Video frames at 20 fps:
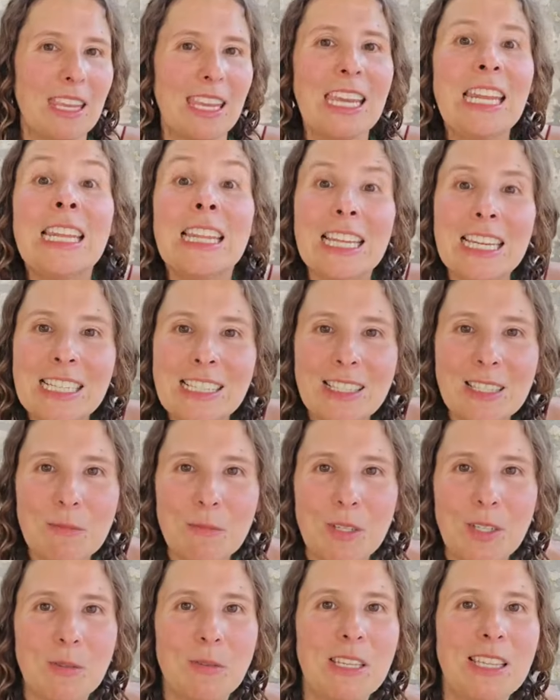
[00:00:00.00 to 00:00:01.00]
inlets
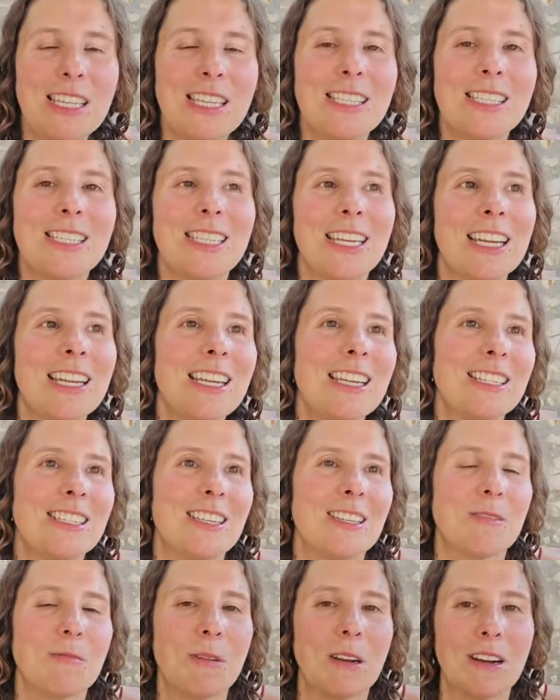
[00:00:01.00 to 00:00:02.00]
between these jetties
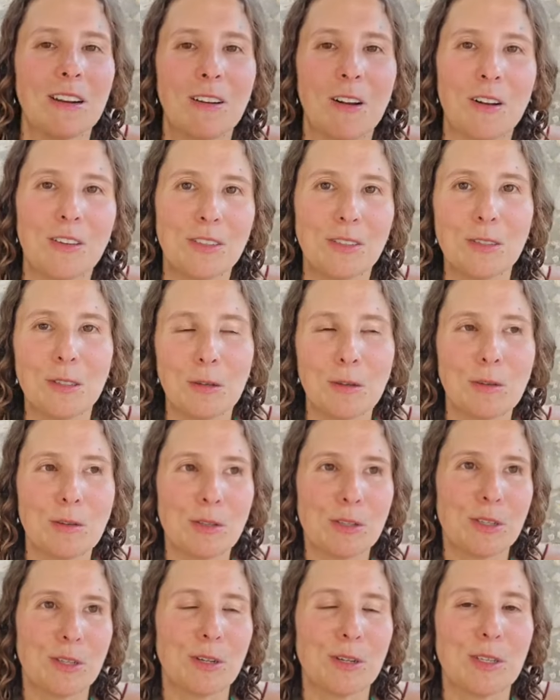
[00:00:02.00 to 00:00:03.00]
is where all the
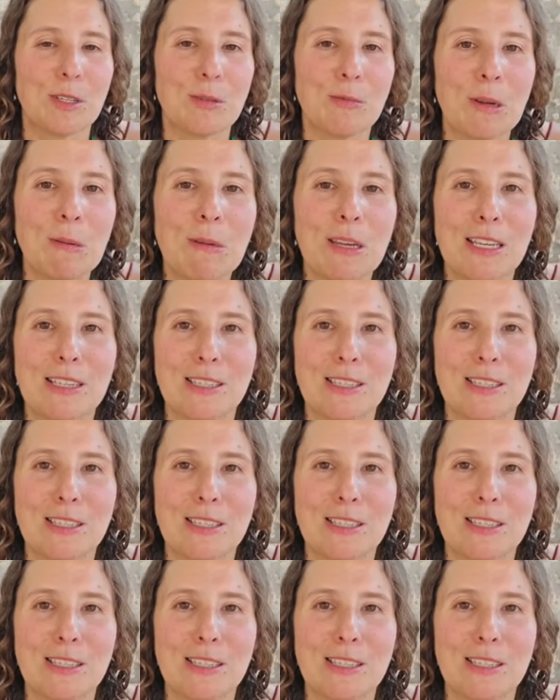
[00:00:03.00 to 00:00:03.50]
locals are swimming.